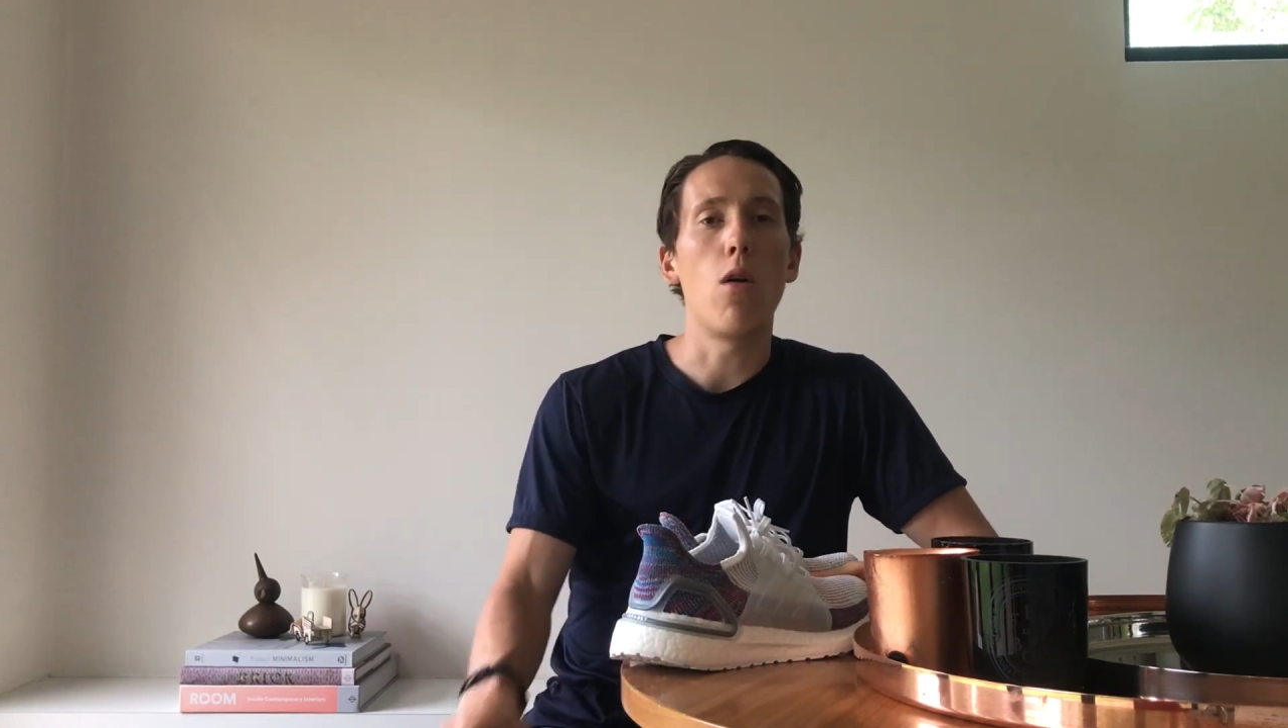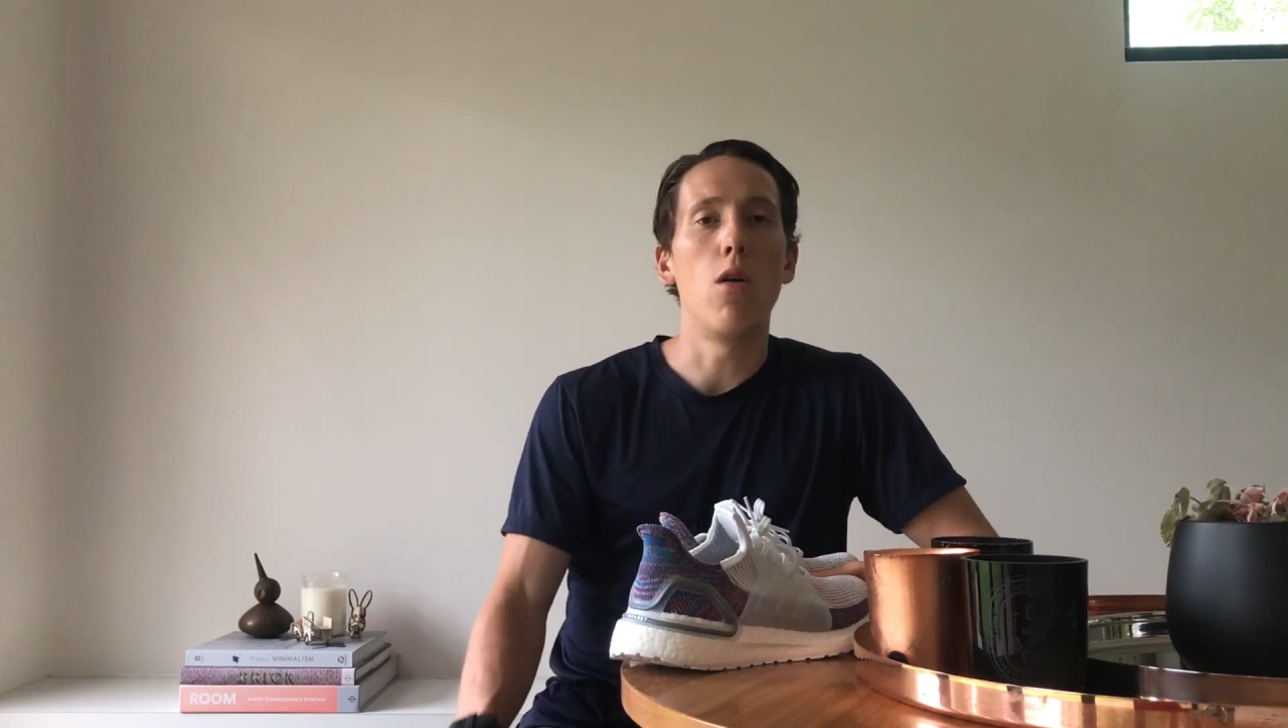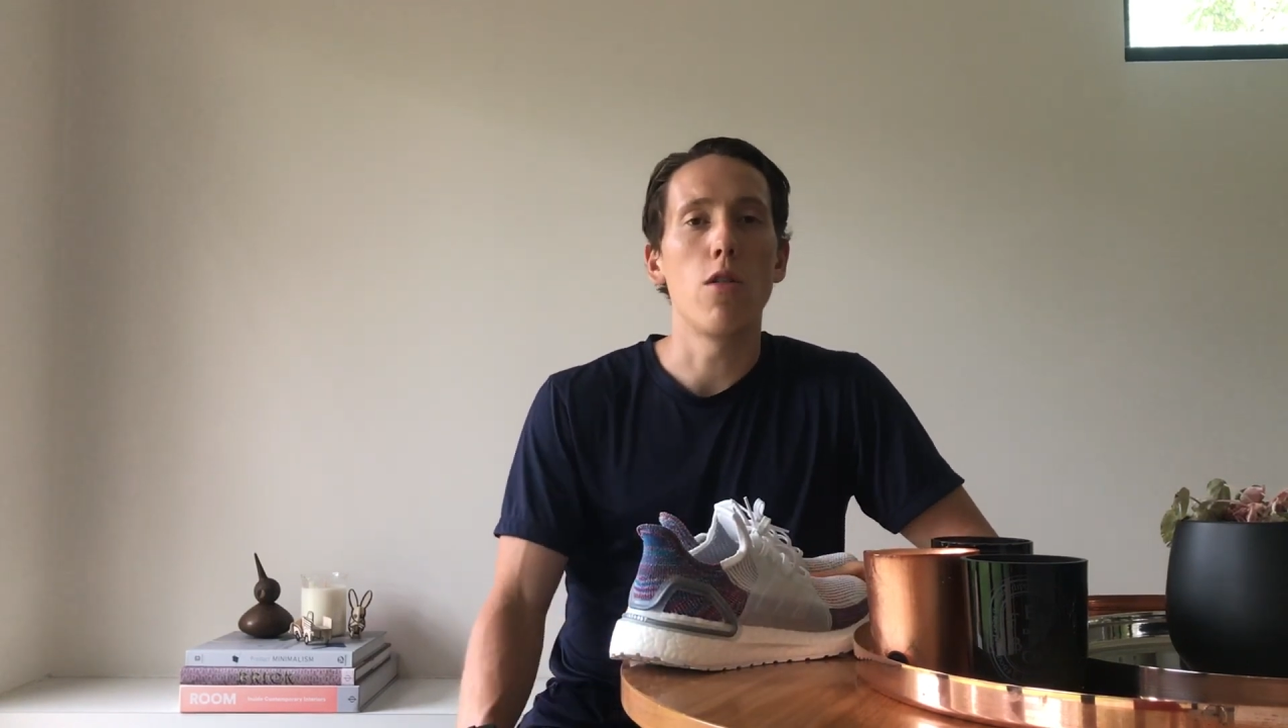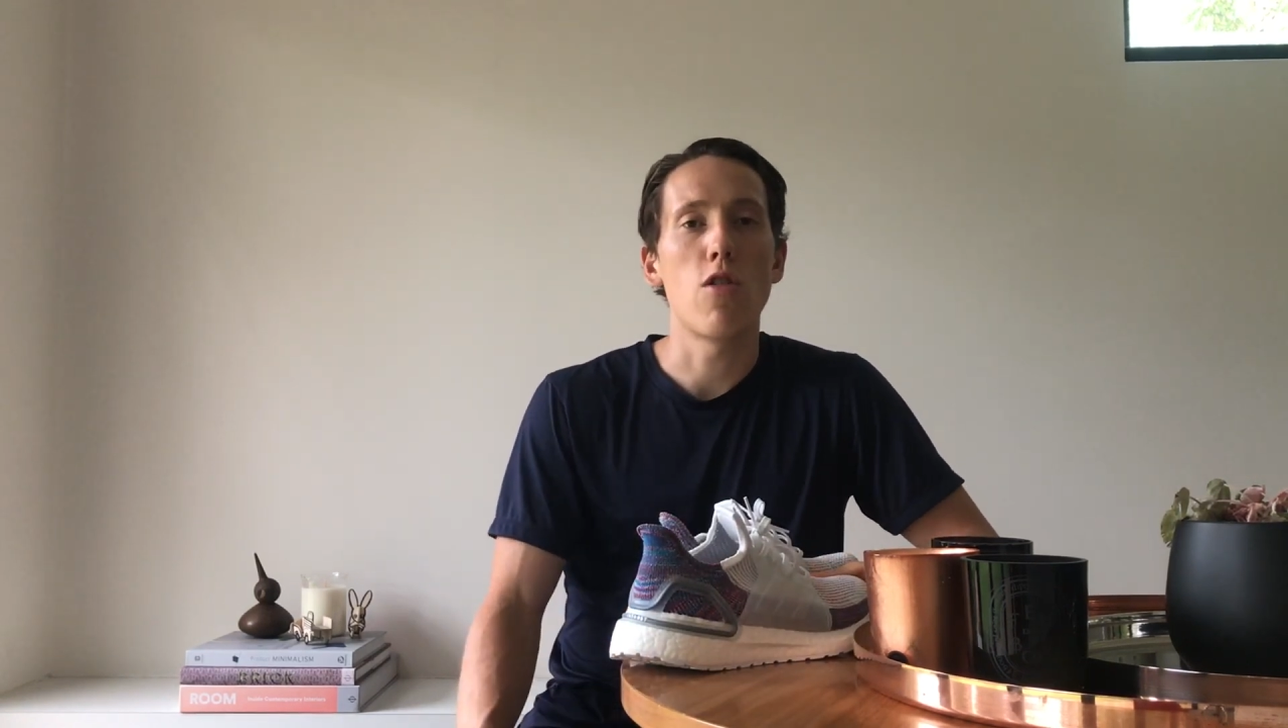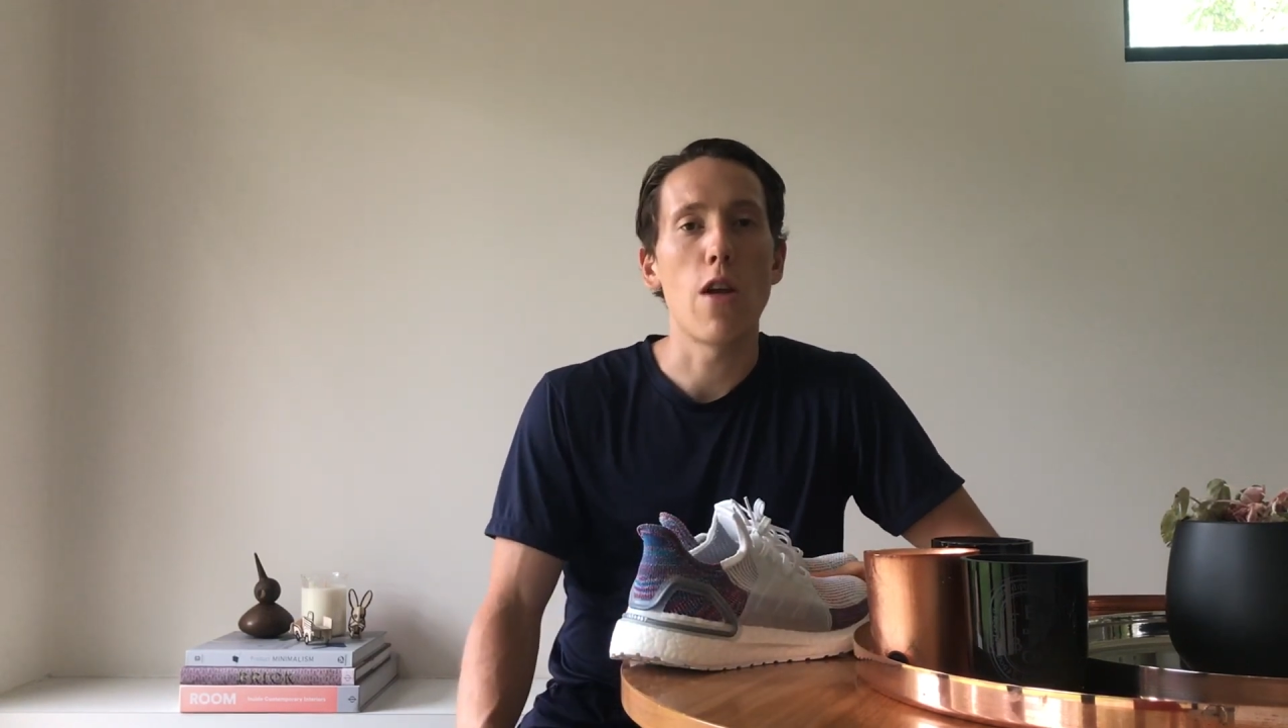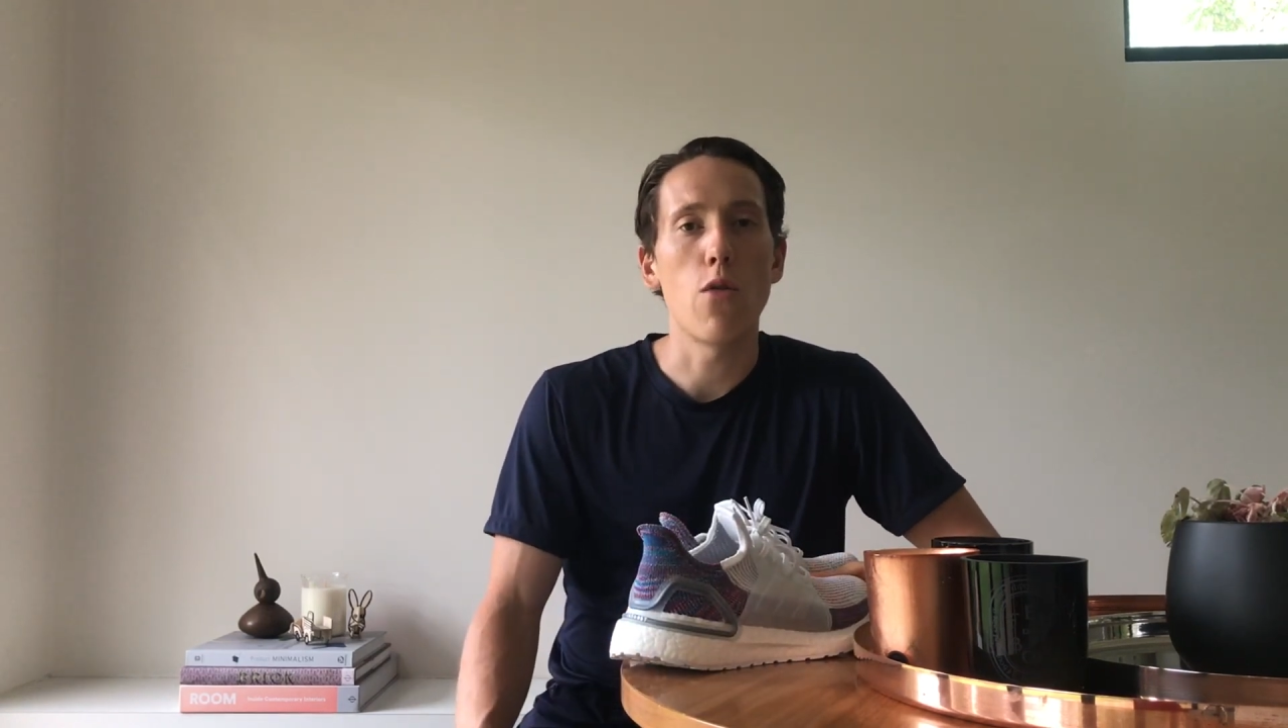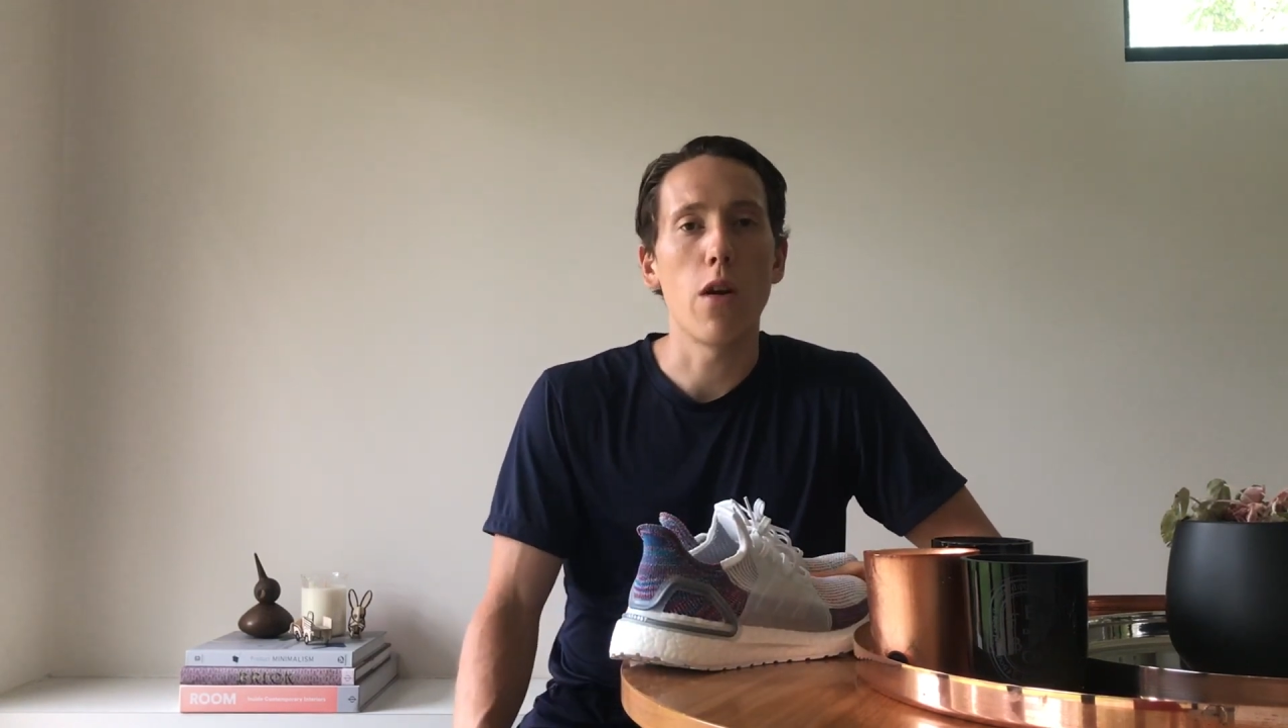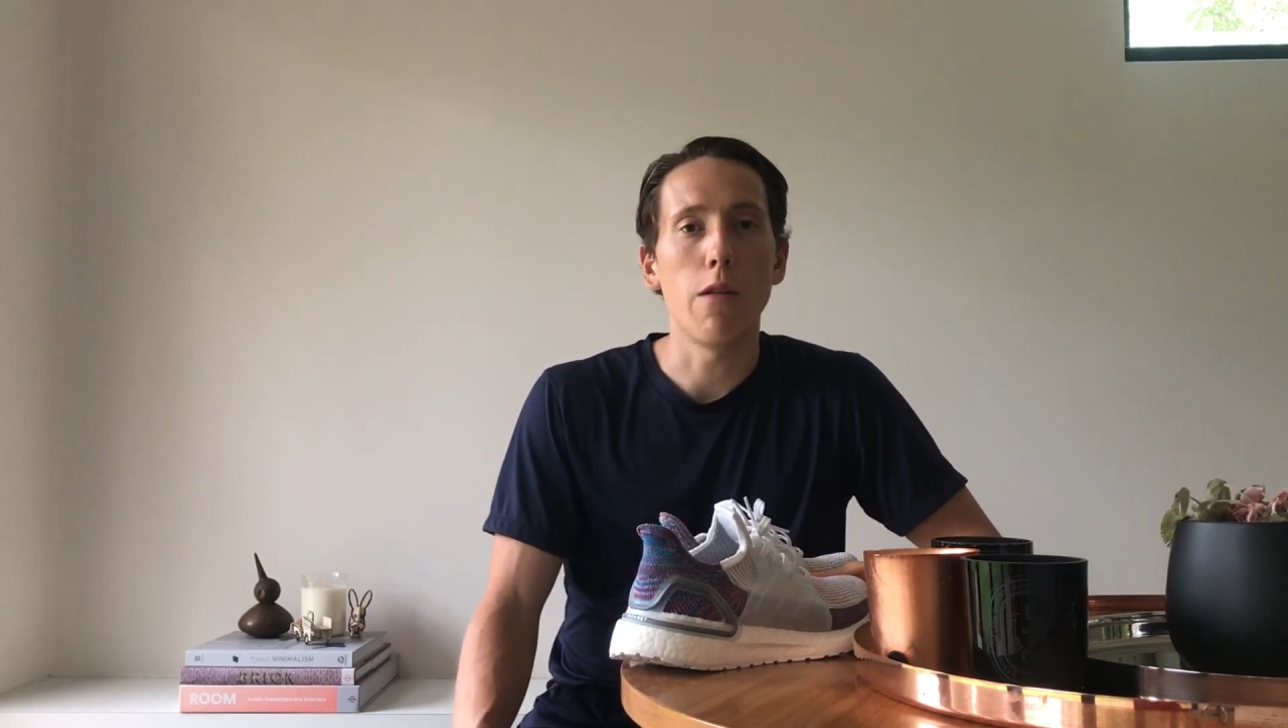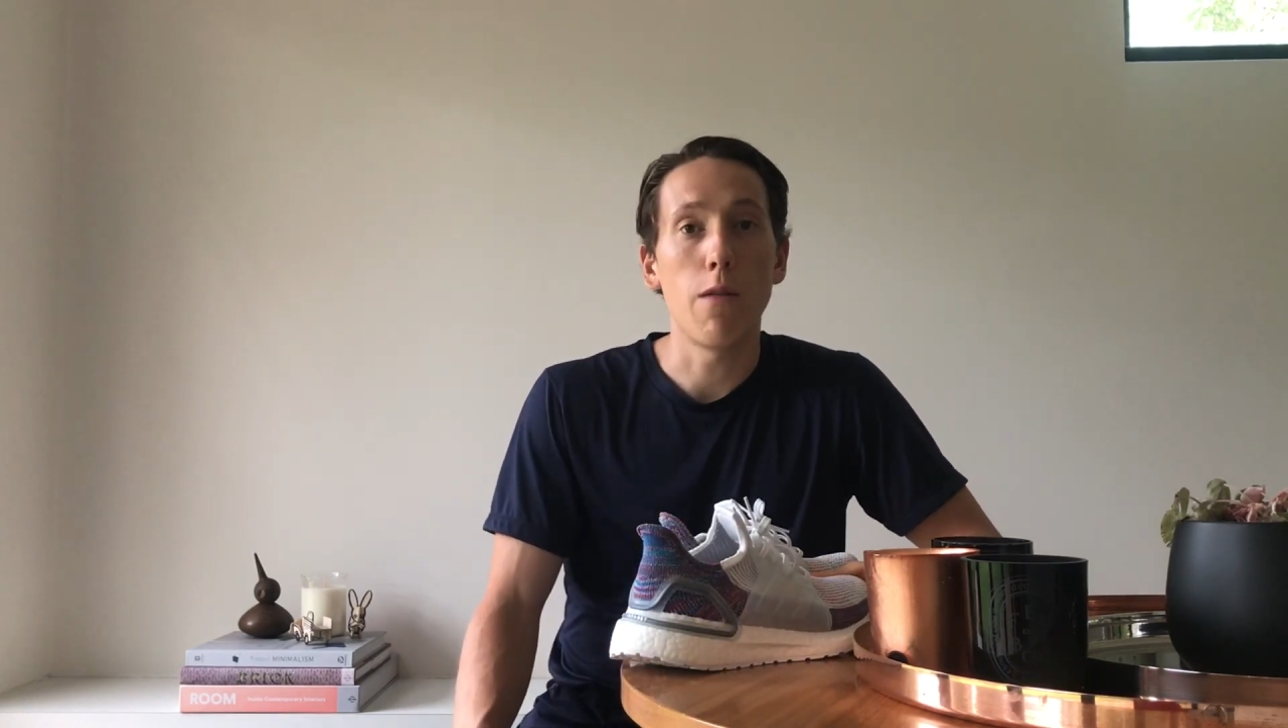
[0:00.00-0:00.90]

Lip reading: on January